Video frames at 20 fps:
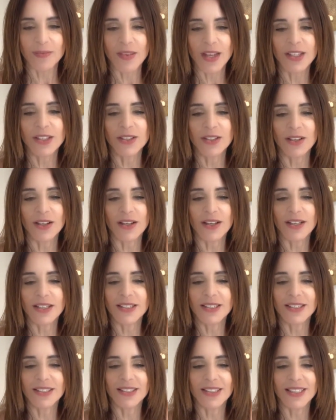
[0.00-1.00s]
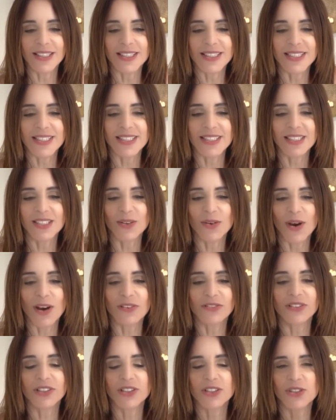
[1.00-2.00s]
You
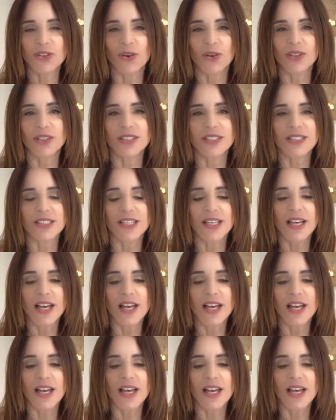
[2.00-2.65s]
have the choice